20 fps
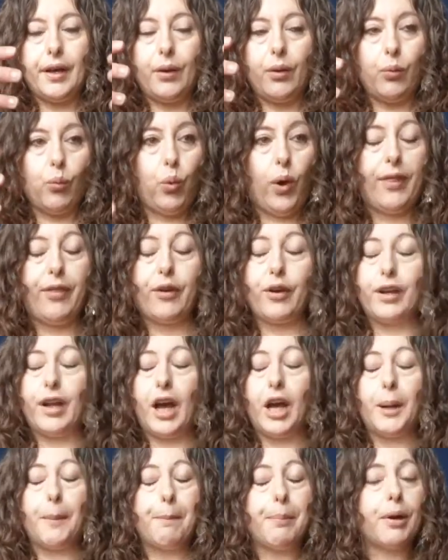whether
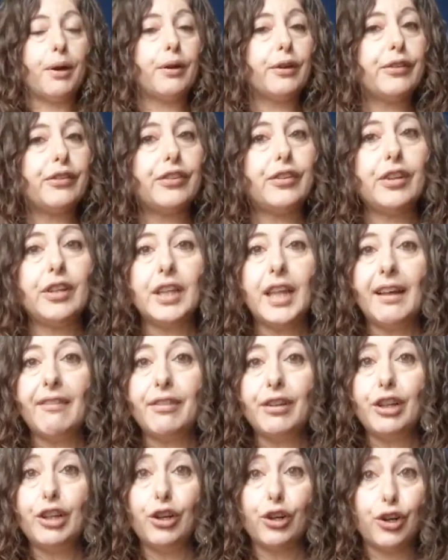on a personal
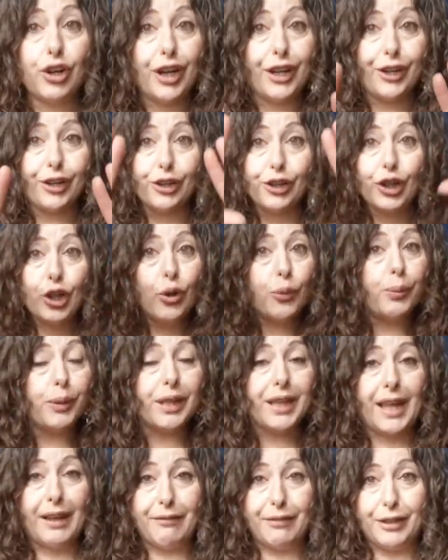level or on a global
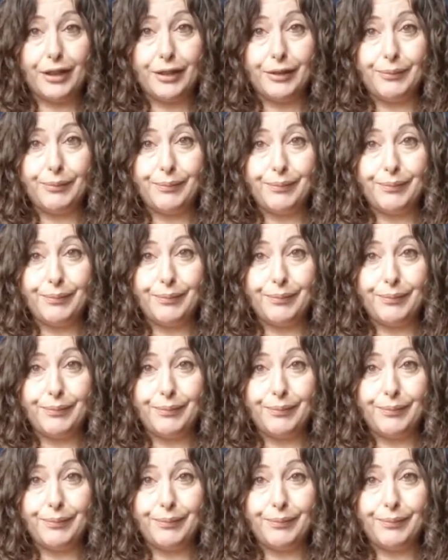level,